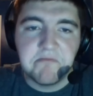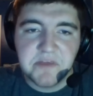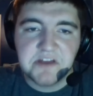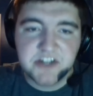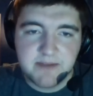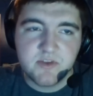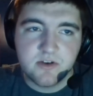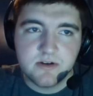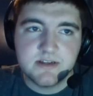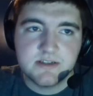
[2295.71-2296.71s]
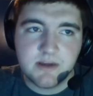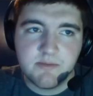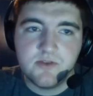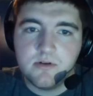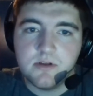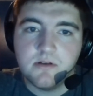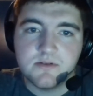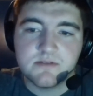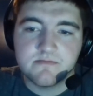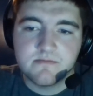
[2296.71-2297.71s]
That chapter is coming to a
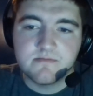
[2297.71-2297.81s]
close.